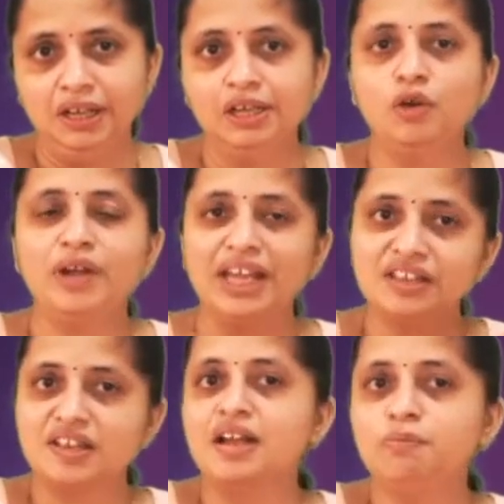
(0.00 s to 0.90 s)
Now
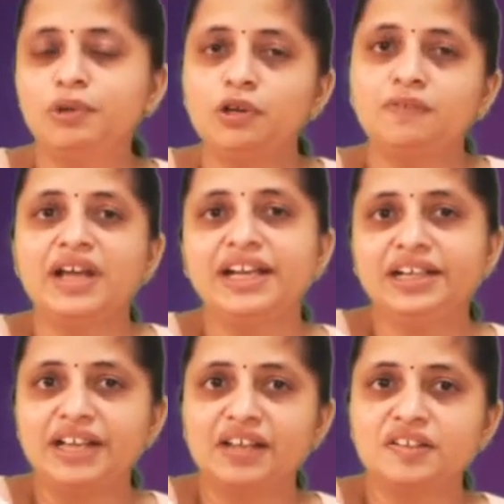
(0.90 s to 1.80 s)
example of
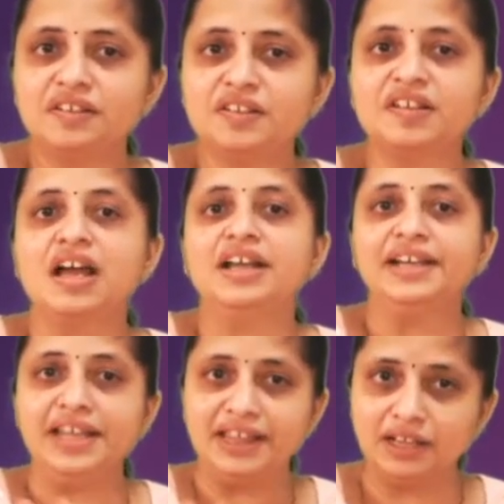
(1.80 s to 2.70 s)
direct taxes
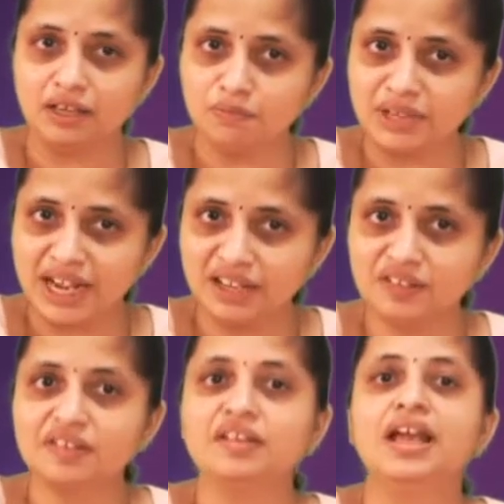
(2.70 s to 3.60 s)
are income
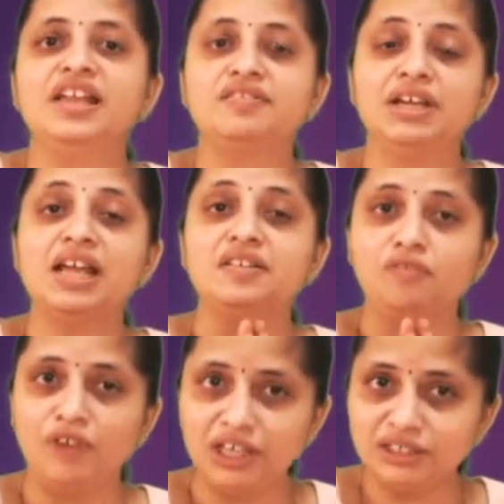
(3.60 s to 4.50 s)
tax as well as
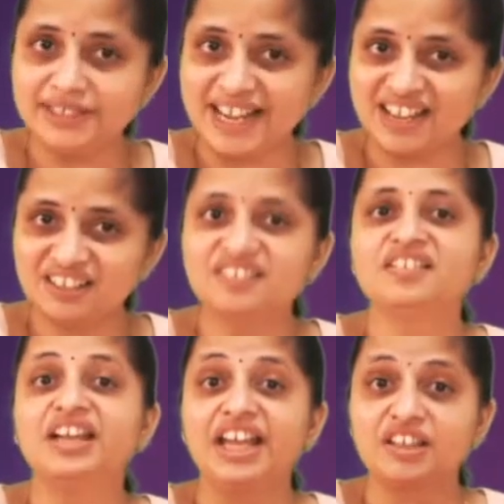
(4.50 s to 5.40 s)
wealth tax,
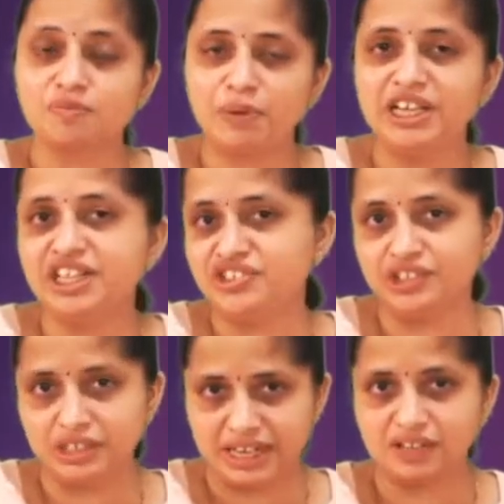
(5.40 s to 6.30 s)

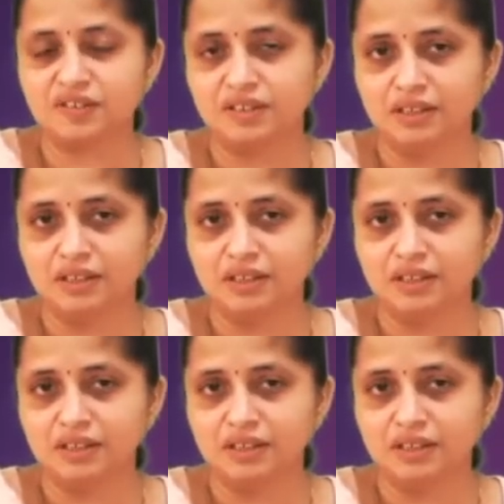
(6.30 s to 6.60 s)
expenditure tax.